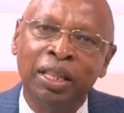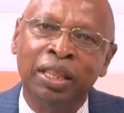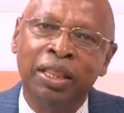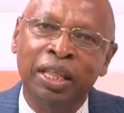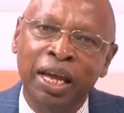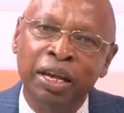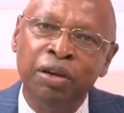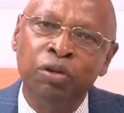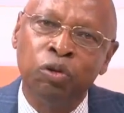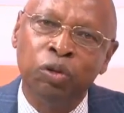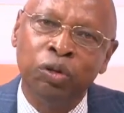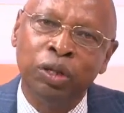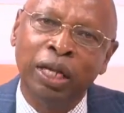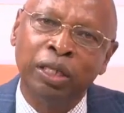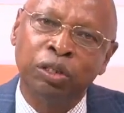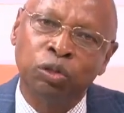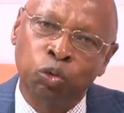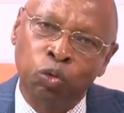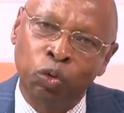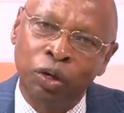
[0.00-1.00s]
then
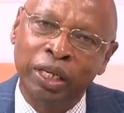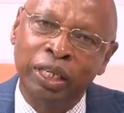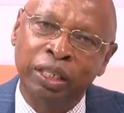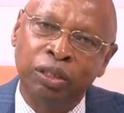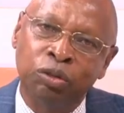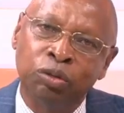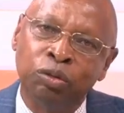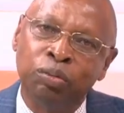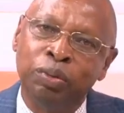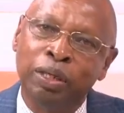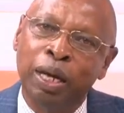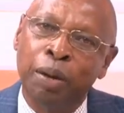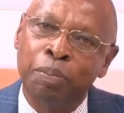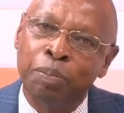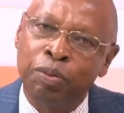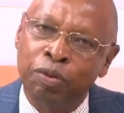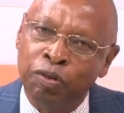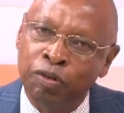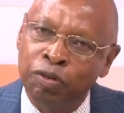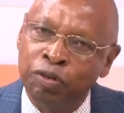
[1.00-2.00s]
that's when it could be
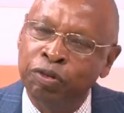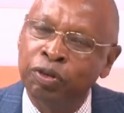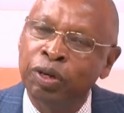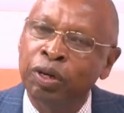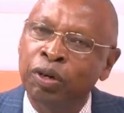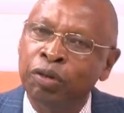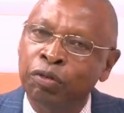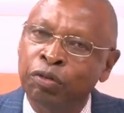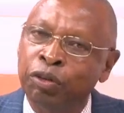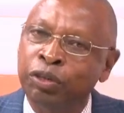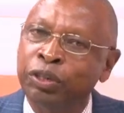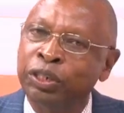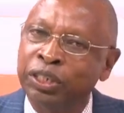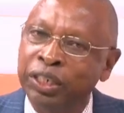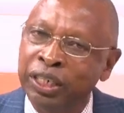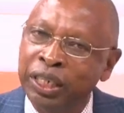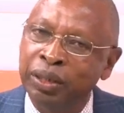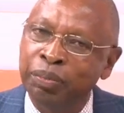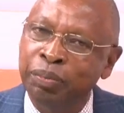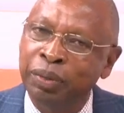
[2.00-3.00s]
approved for
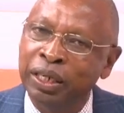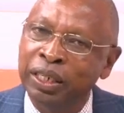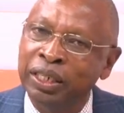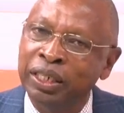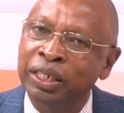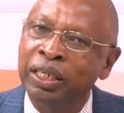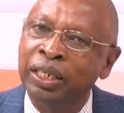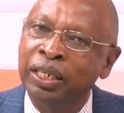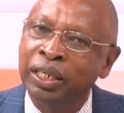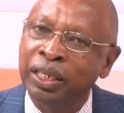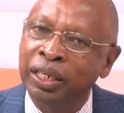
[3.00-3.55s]
treatment